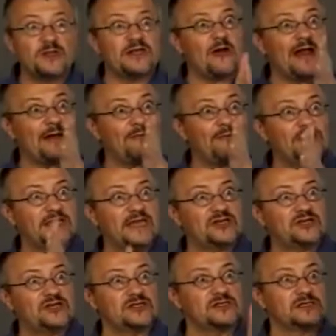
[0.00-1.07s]
our
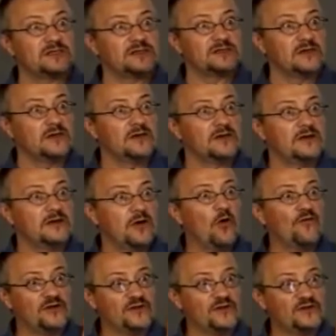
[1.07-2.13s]
applications
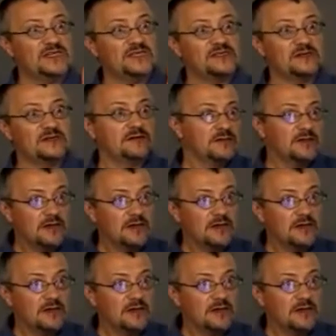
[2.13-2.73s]
over the season,